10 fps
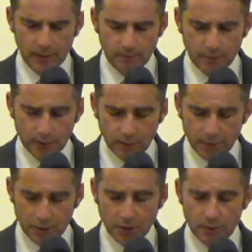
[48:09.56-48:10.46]
Forgive
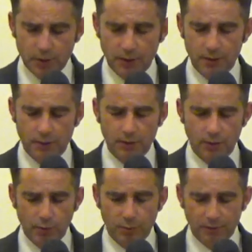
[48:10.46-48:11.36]
us our sins and
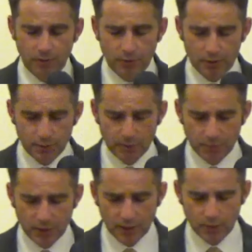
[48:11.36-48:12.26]
go before us, we
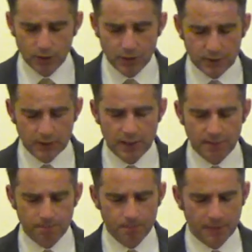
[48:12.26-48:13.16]
pray in Jesus'
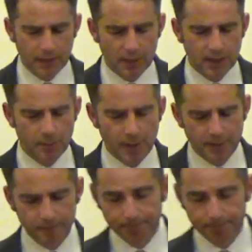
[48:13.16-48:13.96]
name. Amen.